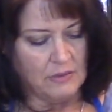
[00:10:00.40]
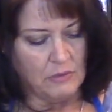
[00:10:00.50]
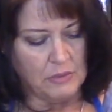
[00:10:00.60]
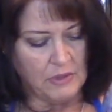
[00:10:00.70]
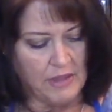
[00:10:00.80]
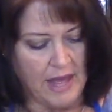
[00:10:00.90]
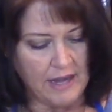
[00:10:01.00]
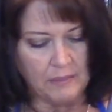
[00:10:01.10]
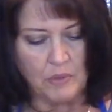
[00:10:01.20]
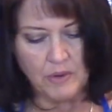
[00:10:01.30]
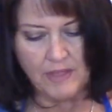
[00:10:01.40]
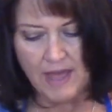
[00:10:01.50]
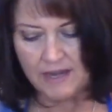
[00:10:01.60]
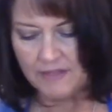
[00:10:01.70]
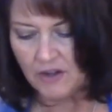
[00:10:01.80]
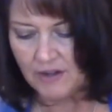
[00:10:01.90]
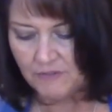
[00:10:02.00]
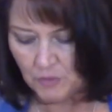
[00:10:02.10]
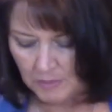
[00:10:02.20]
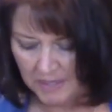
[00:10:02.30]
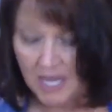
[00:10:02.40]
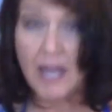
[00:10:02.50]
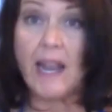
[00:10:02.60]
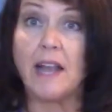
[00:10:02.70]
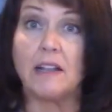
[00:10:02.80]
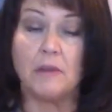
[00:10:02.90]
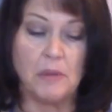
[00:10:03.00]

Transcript: pour that in there. And if it were me, I'd add a little bit